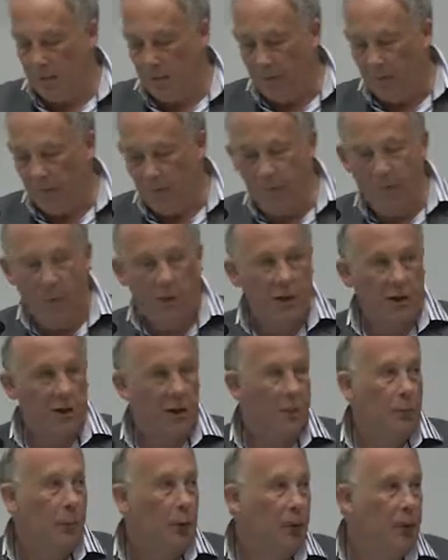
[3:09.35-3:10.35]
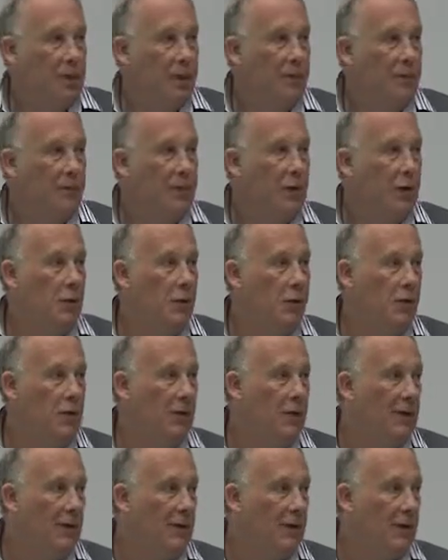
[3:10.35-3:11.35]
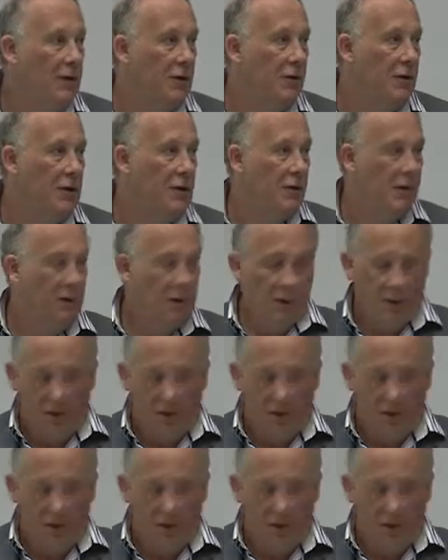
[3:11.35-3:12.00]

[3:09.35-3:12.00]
free at the point of use service